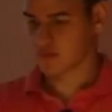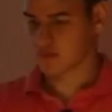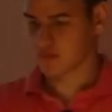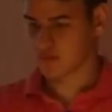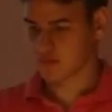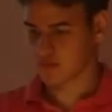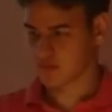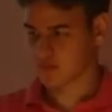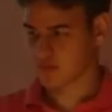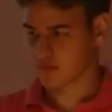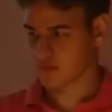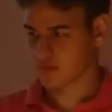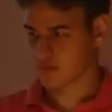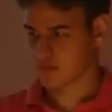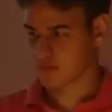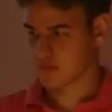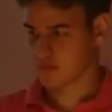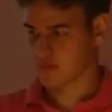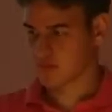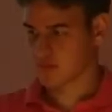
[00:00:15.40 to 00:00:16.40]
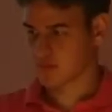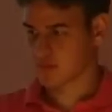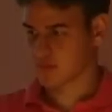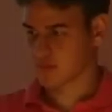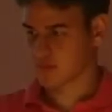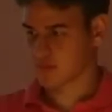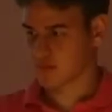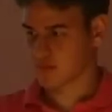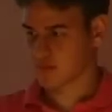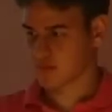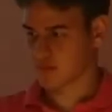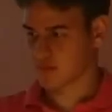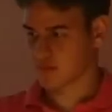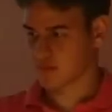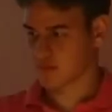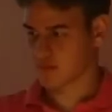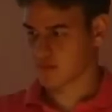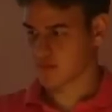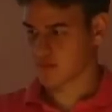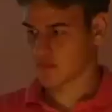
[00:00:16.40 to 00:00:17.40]

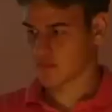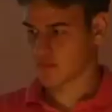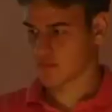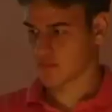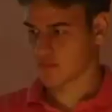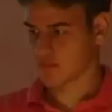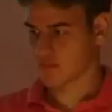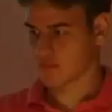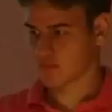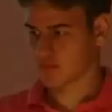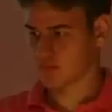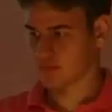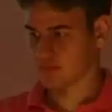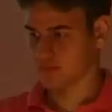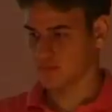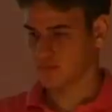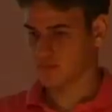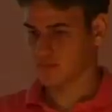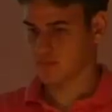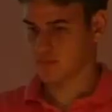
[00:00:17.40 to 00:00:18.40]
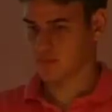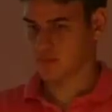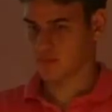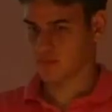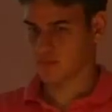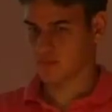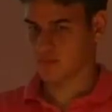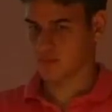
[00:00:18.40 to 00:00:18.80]
[no speech]